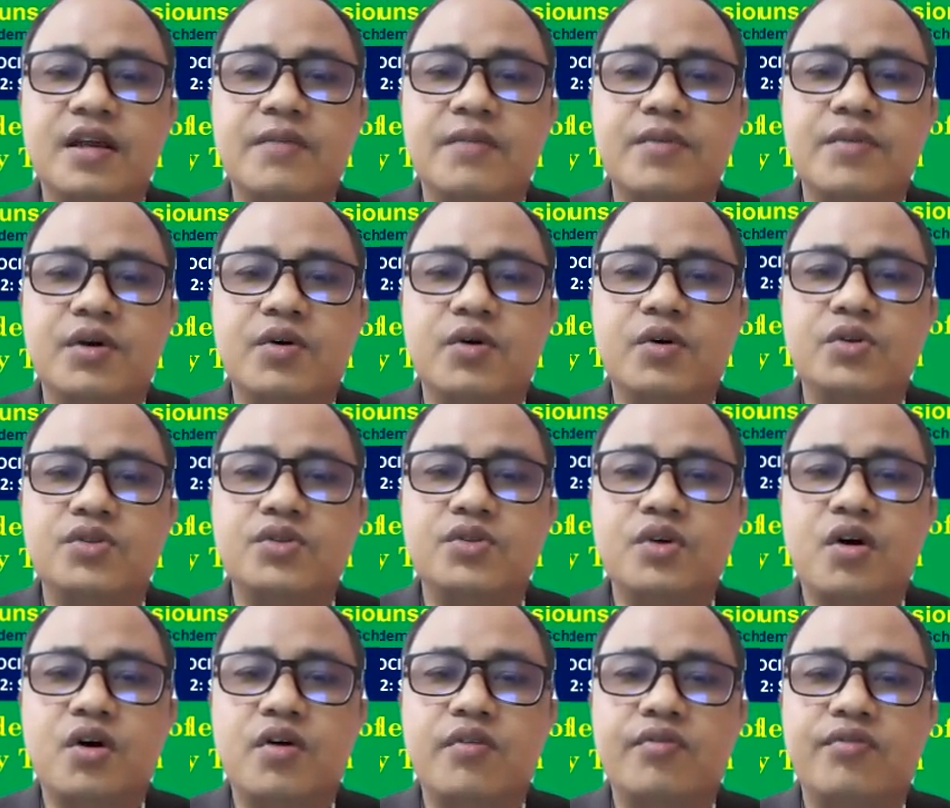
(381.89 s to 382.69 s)

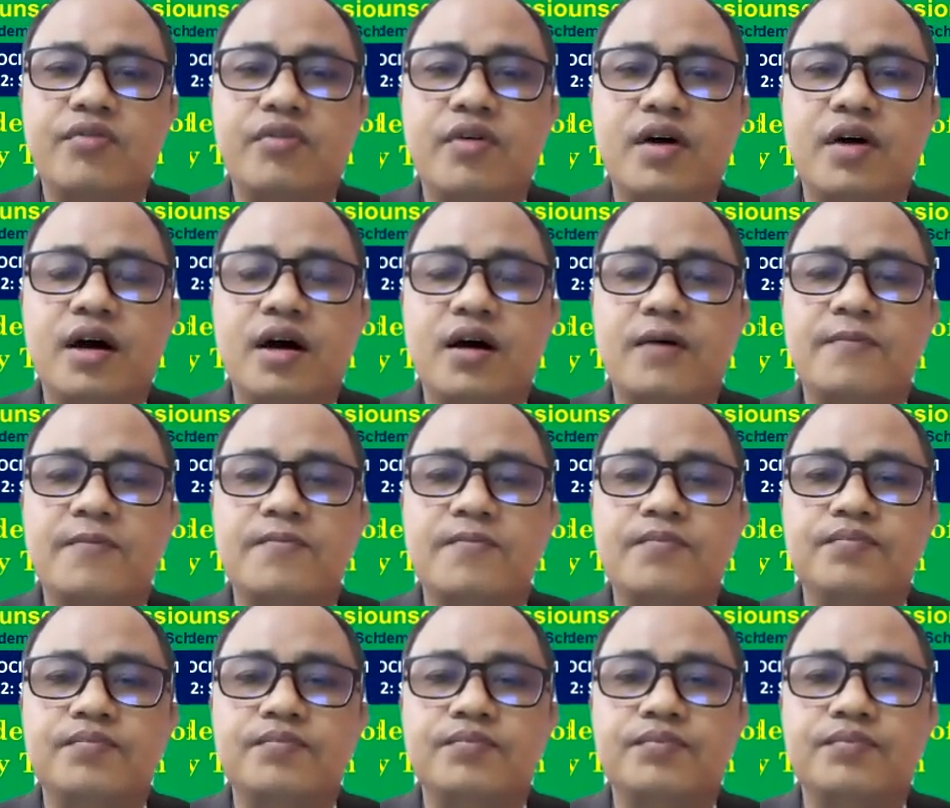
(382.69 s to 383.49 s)
because of
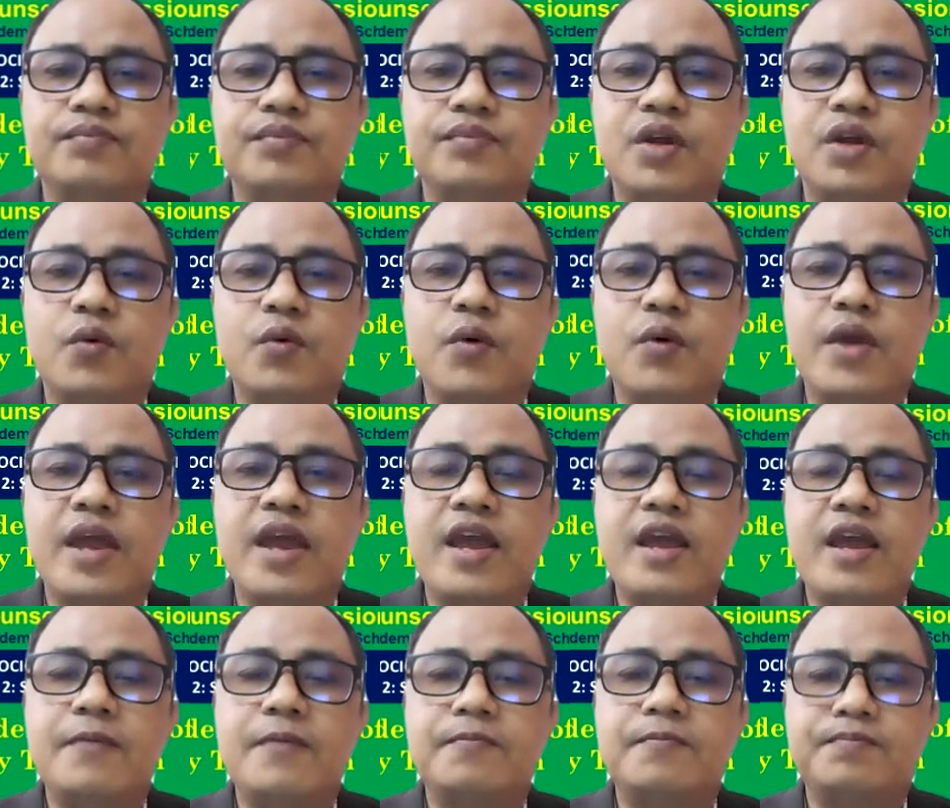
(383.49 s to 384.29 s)
the
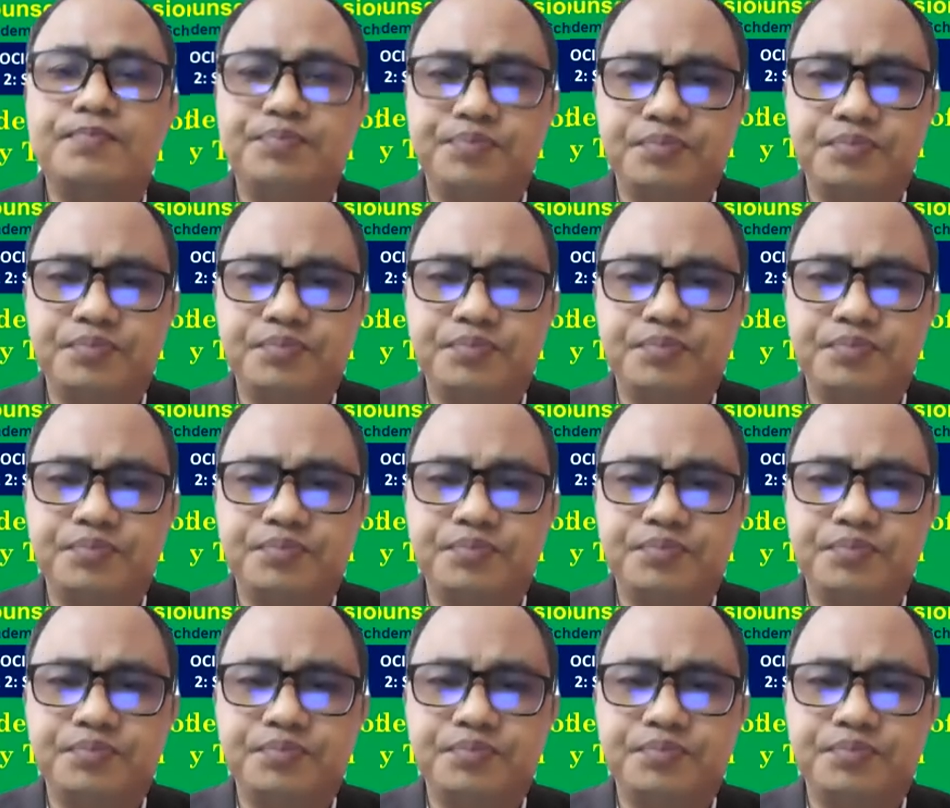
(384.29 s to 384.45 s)
way